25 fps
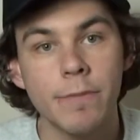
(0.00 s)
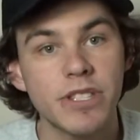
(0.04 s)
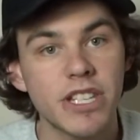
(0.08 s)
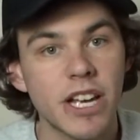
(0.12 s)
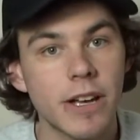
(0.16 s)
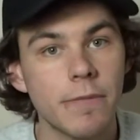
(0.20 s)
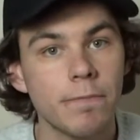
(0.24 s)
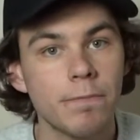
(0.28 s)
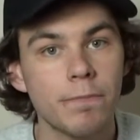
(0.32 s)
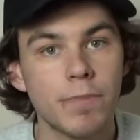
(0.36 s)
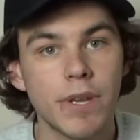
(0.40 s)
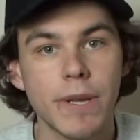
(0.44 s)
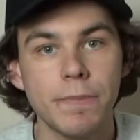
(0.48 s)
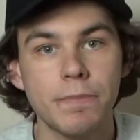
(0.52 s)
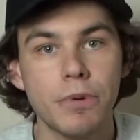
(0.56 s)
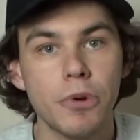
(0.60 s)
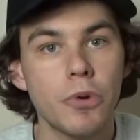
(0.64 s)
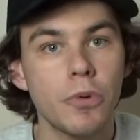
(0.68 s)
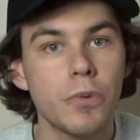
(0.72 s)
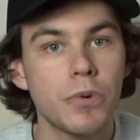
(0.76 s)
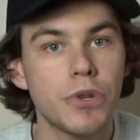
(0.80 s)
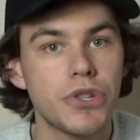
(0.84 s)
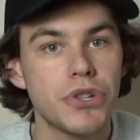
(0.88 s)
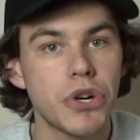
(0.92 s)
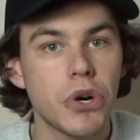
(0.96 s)
Some
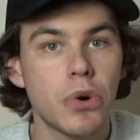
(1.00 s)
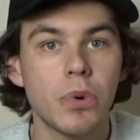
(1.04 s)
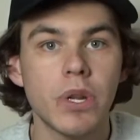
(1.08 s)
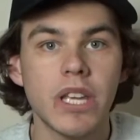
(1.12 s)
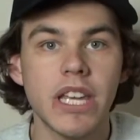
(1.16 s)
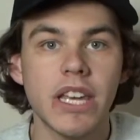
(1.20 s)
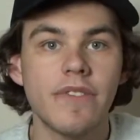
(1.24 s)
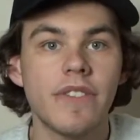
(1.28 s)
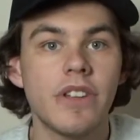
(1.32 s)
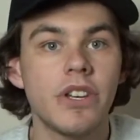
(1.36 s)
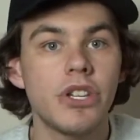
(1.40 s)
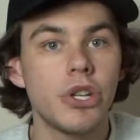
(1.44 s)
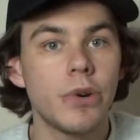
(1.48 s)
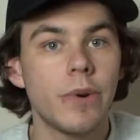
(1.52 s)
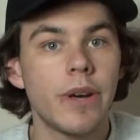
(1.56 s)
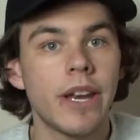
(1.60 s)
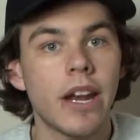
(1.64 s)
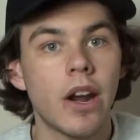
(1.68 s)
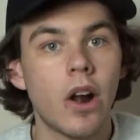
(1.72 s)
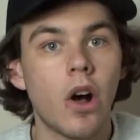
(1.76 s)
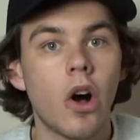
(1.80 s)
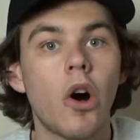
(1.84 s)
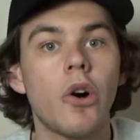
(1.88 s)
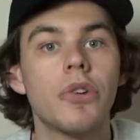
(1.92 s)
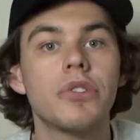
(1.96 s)
people don't even do it
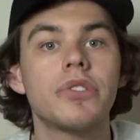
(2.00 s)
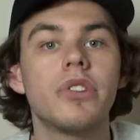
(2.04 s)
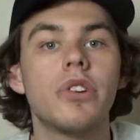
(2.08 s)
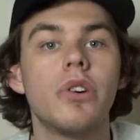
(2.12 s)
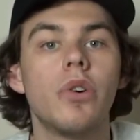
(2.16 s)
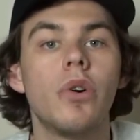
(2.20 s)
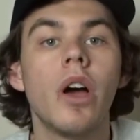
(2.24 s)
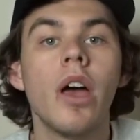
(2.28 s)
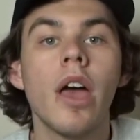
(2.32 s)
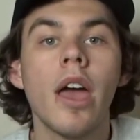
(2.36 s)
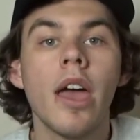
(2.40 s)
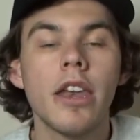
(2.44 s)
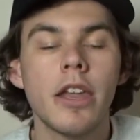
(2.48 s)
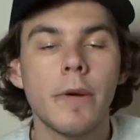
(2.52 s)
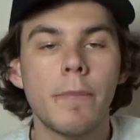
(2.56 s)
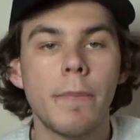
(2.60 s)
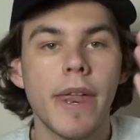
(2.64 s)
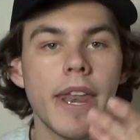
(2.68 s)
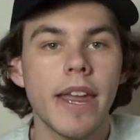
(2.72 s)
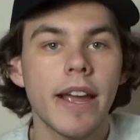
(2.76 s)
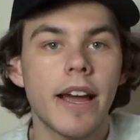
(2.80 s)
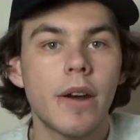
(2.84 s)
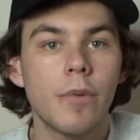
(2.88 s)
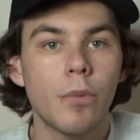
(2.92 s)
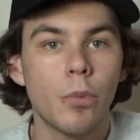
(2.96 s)
at all. So
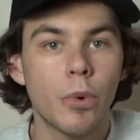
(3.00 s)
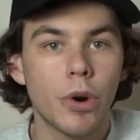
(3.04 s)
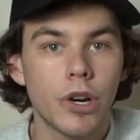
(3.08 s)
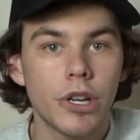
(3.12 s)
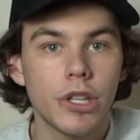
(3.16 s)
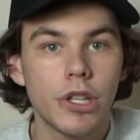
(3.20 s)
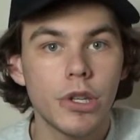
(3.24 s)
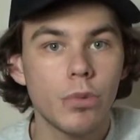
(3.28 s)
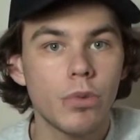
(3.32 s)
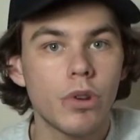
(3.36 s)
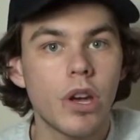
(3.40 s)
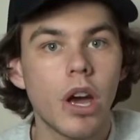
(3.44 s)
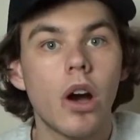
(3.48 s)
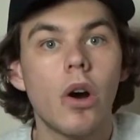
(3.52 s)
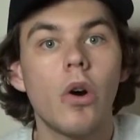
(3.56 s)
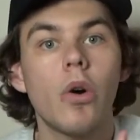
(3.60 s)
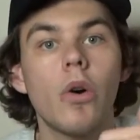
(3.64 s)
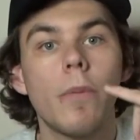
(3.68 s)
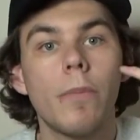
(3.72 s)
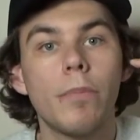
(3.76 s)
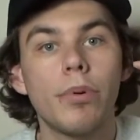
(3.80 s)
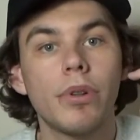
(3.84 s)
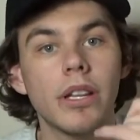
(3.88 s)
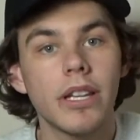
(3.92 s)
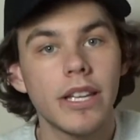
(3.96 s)
depending on where you
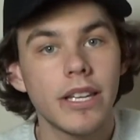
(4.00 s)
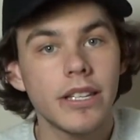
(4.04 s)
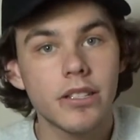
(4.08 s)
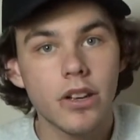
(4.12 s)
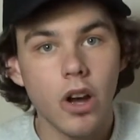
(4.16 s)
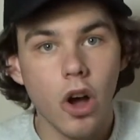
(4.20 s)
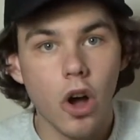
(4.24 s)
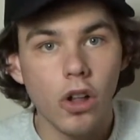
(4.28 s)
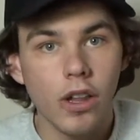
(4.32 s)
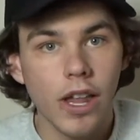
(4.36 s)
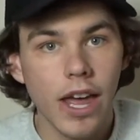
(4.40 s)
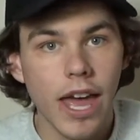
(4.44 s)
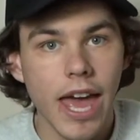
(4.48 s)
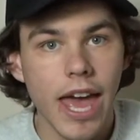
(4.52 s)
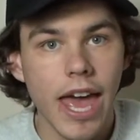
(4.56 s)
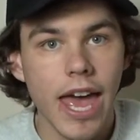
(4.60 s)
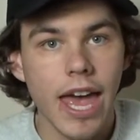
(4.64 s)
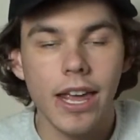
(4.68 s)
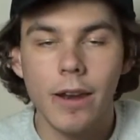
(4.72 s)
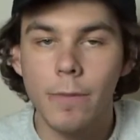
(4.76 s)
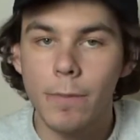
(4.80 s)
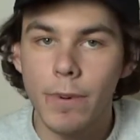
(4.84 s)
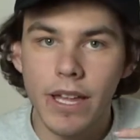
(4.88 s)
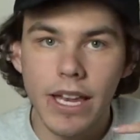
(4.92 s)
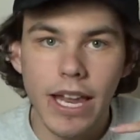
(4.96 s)
go, please call
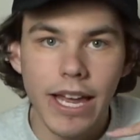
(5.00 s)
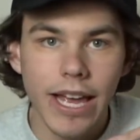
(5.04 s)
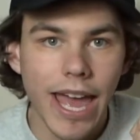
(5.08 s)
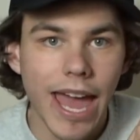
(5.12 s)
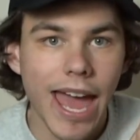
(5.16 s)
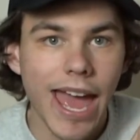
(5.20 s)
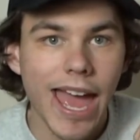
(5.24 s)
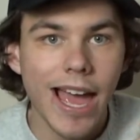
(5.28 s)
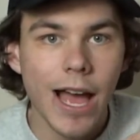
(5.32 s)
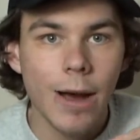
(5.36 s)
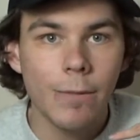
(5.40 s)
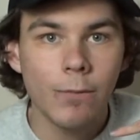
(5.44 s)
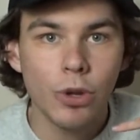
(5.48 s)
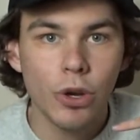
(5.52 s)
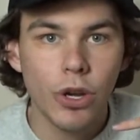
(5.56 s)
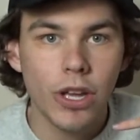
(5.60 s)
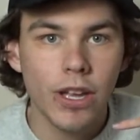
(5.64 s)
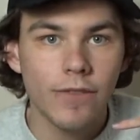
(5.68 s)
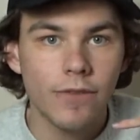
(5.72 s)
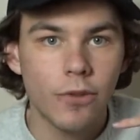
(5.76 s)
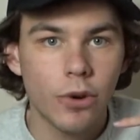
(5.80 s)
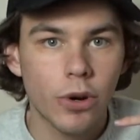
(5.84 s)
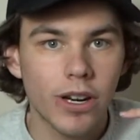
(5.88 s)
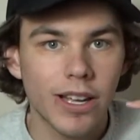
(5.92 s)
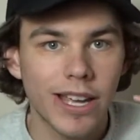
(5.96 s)
ahead, be like, hey, I'm
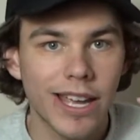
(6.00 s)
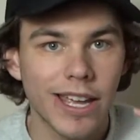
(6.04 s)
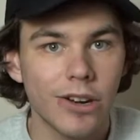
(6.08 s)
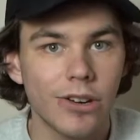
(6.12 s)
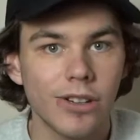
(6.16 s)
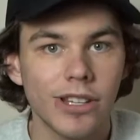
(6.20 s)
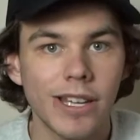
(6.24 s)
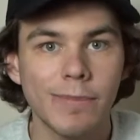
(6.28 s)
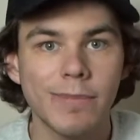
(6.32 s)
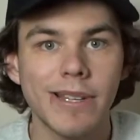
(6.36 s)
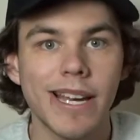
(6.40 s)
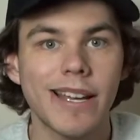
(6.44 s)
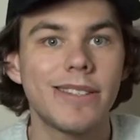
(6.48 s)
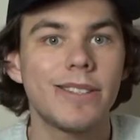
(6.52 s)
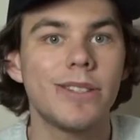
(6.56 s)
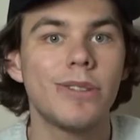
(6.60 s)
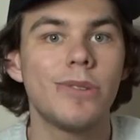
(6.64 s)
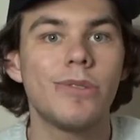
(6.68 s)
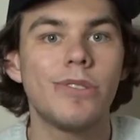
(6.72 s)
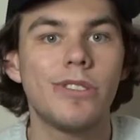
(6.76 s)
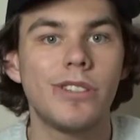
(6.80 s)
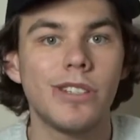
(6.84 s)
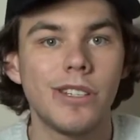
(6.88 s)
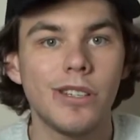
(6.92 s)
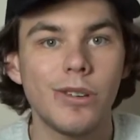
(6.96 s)
looking for an inner lip
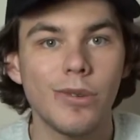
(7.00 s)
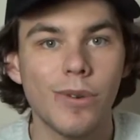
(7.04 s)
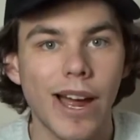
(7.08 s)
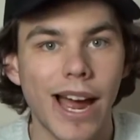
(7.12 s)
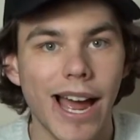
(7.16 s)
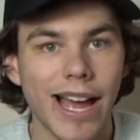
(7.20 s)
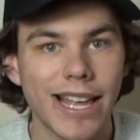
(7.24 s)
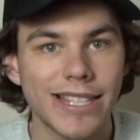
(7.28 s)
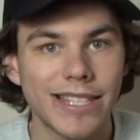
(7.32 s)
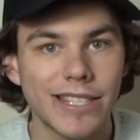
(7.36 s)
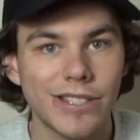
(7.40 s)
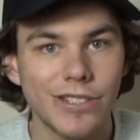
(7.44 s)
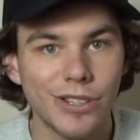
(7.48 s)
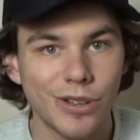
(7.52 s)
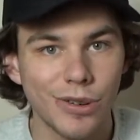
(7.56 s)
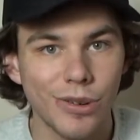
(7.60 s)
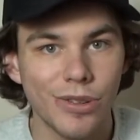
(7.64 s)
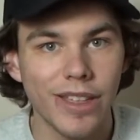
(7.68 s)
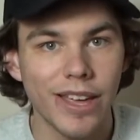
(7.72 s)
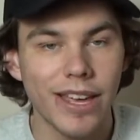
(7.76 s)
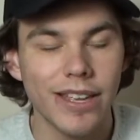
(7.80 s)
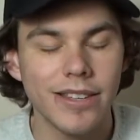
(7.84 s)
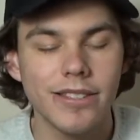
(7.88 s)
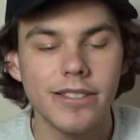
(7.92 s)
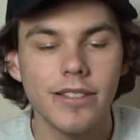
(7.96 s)
tattoo, do you guys do
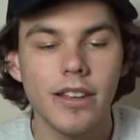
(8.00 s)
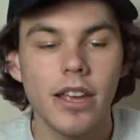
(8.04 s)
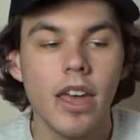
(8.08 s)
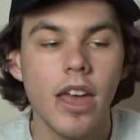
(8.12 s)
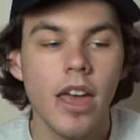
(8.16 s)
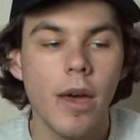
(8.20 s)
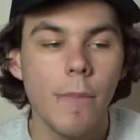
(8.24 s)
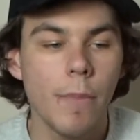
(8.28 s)
this?